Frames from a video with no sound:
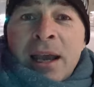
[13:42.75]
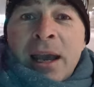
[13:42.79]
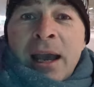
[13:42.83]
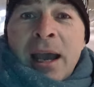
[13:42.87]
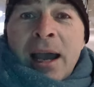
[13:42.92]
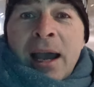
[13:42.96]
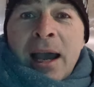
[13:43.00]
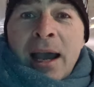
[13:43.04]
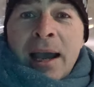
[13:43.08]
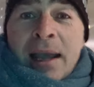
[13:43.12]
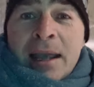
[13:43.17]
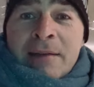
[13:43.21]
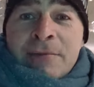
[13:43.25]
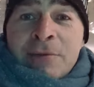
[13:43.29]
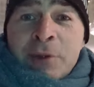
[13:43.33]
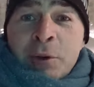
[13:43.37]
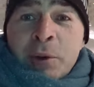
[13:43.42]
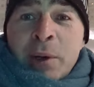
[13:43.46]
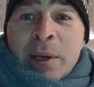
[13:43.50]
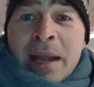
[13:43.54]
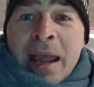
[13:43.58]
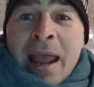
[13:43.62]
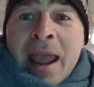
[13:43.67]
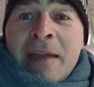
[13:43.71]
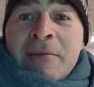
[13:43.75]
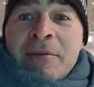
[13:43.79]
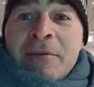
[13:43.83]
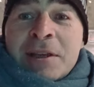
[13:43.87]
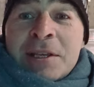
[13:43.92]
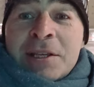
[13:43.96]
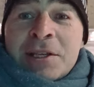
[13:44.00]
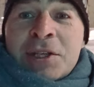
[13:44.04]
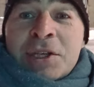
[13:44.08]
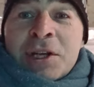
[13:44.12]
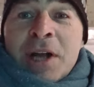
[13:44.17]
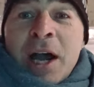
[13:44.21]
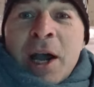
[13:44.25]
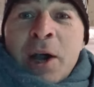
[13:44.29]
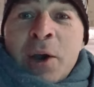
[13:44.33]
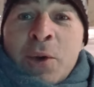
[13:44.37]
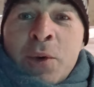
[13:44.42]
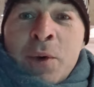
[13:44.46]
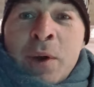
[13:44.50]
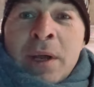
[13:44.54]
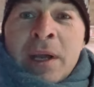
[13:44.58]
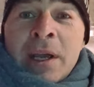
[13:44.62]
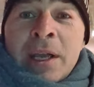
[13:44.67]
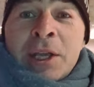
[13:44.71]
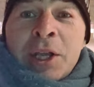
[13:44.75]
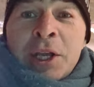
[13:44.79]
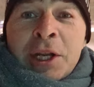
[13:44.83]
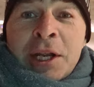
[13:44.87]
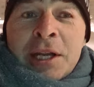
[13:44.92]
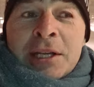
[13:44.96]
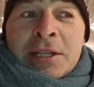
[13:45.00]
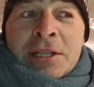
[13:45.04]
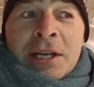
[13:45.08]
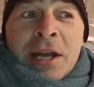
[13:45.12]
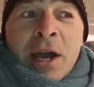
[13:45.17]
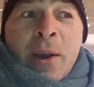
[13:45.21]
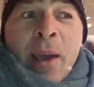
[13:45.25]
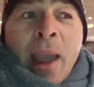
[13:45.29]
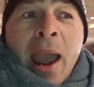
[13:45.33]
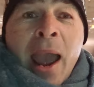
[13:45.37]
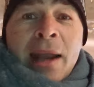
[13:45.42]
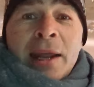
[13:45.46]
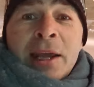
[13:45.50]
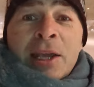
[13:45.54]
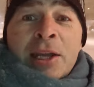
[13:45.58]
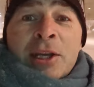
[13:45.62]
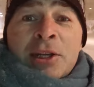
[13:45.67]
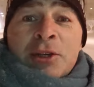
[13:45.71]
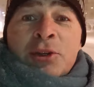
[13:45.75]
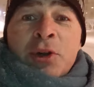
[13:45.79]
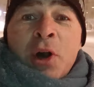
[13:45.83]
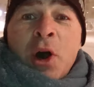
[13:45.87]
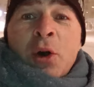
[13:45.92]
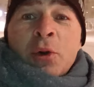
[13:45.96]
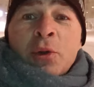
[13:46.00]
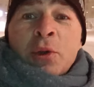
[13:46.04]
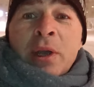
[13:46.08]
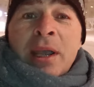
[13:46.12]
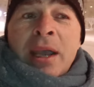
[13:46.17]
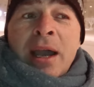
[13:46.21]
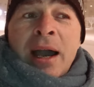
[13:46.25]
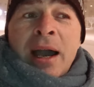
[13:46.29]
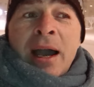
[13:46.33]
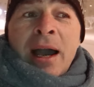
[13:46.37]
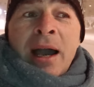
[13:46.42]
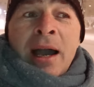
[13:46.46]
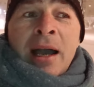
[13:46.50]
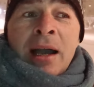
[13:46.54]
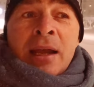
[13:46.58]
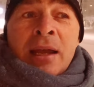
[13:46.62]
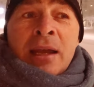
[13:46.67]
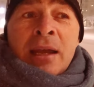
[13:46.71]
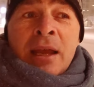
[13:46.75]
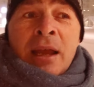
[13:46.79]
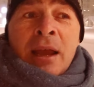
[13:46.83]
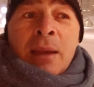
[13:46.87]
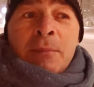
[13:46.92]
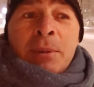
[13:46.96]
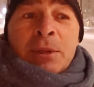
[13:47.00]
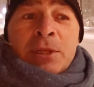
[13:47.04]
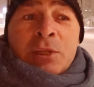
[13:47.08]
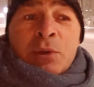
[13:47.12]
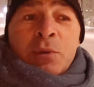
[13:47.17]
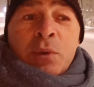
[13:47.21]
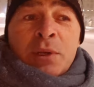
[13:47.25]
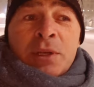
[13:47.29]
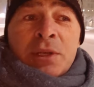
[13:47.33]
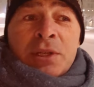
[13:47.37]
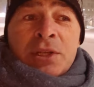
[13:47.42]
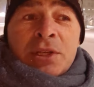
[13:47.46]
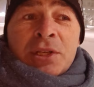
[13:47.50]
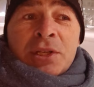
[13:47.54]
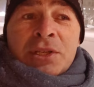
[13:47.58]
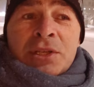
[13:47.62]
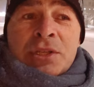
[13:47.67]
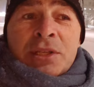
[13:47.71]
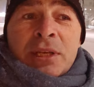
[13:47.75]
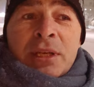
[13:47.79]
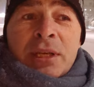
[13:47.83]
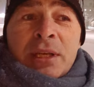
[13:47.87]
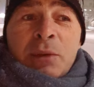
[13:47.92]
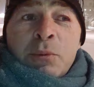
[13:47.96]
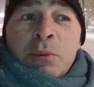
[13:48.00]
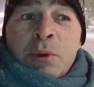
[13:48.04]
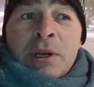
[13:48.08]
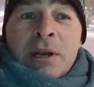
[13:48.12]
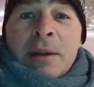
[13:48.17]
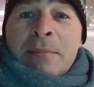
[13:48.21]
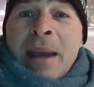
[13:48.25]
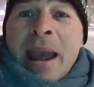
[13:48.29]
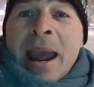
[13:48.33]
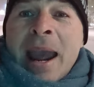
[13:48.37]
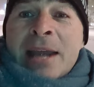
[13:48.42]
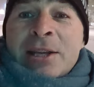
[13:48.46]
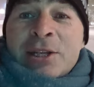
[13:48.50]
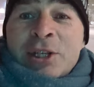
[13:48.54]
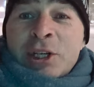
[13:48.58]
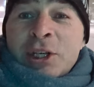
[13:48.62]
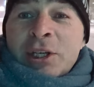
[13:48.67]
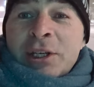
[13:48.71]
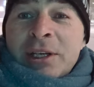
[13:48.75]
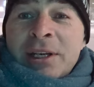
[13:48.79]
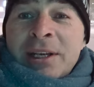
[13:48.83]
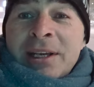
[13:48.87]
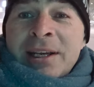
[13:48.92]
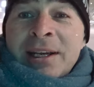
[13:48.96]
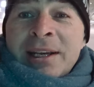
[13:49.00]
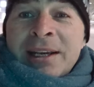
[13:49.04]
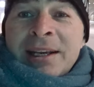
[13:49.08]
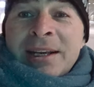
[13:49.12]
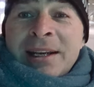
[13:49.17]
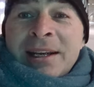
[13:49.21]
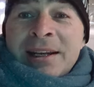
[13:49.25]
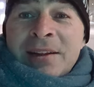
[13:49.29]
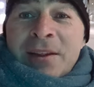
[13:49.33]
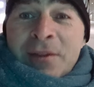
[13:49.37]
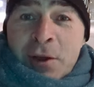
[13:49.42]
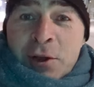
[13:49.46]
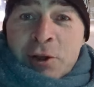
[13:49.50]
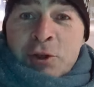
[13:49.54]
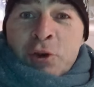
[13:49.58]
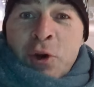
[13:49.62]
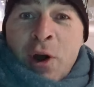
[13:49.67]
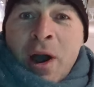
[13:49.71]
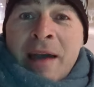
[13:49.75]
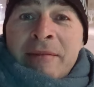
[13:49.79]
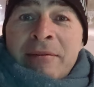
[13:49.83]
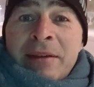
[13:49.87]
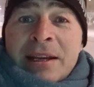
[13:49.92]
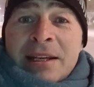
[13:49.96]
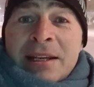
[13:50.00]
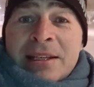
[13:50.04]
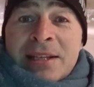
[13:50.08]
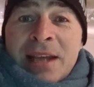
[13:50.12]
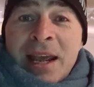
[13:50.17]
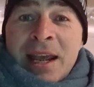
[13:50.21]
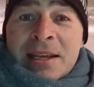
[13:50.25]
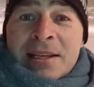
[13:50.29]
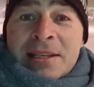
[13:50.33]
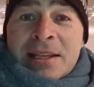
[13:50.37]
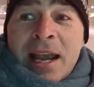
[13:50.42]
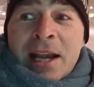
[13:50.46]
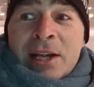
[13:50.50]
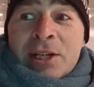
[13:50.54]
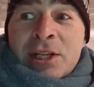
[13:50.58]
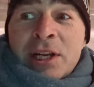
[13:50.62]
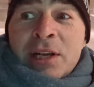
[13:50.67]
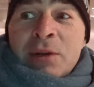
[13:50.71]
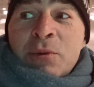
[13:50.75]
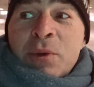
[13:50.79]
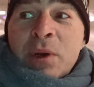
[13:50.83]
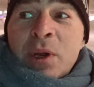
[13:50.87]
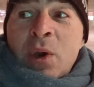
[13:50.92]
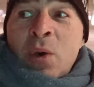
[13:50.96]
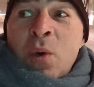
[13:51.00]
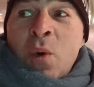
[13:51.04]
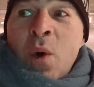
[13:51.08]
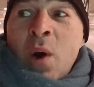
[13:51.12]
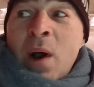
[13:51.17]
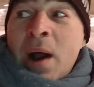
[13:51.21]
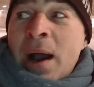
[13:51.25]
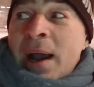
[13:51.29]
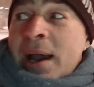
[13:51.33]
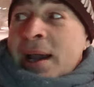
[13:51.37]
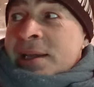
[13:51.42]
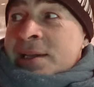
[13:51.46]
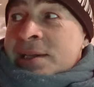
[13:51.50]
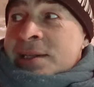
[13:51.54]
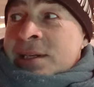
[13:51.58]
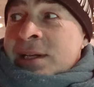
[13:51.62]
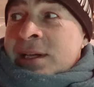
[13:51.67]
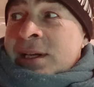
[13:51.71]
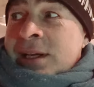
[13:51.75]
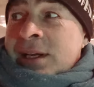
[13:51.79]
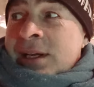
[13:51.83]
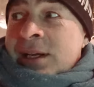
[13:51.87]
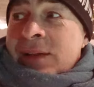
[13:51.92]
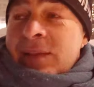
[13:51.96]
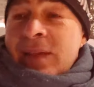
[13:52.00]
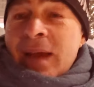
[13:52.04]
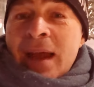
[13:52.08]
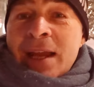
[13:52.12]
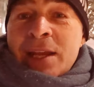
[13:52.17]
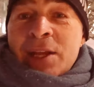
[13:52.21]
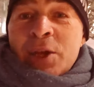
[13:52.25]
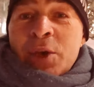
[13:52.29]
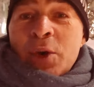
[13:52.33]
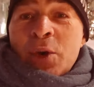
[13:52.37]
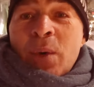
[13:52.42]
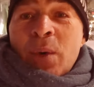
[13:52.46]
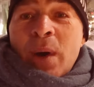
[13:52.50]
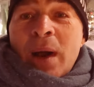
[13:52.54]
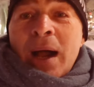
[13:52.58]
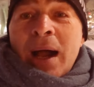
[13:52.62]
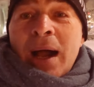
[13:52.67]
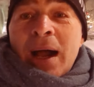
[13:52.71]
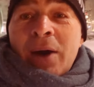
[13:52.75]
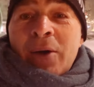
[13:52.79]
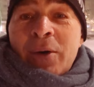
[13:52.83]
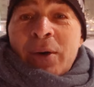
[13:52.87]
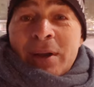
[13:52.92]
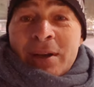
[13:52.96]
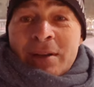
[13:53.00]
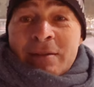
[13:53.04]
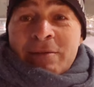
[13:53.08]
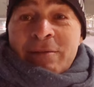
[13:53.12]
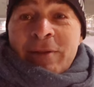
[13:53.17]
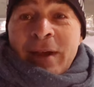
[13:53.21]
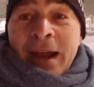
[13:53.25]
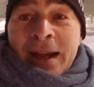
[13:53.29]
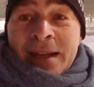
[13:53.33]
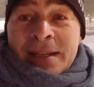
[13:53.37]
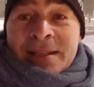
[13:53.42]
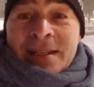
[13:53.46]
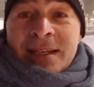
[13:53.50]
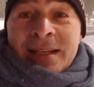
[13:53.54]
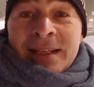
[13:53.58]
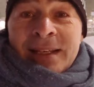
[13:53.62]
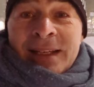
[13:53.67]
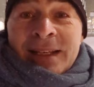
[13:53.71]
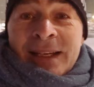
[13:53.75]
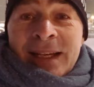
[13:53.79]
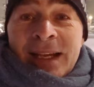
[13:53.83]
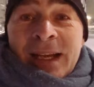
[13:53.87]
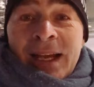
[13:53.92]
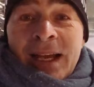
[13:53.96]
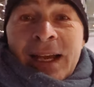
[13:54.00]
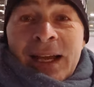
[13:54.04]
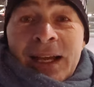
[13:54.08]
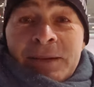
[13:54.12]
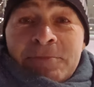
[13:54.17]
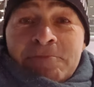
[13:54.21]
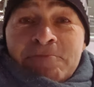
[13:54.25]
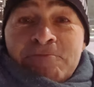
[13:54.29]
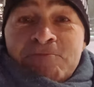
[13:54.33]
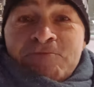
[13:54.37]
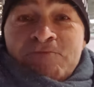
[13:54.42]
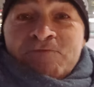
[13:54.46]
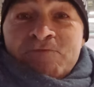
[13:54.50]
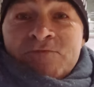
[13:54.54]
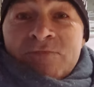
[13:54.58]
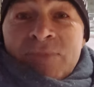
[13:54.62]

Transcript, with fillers: Uh, if you're in heavy snow, you need to know how to control your car, but you wouldn't just you wouldn't imagine that the driving test actually requires that you are in fact um,